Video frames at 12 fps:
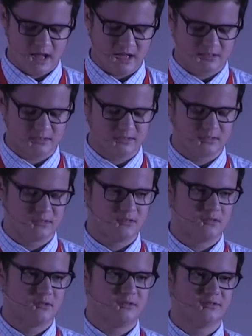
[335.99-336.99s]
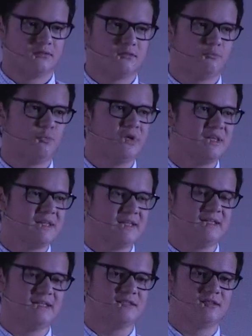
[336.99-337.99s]
And we
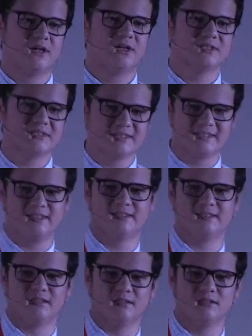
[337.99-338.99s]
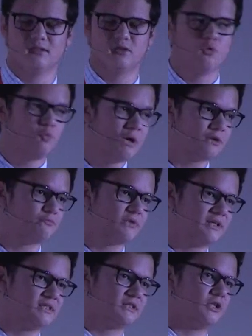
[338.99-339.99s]
need a consistent,
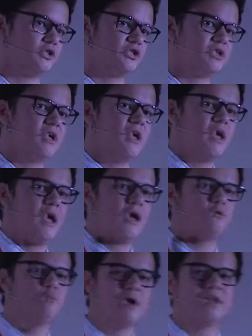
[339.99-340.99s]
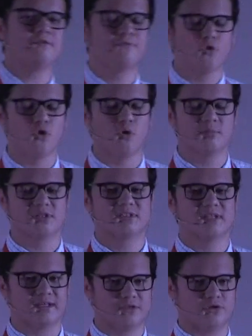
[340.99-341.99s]
well-researched, and well-informed
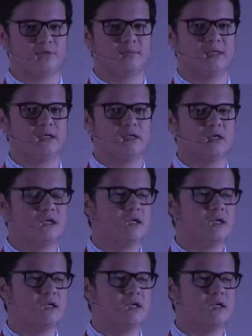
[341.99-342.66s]
taxonomy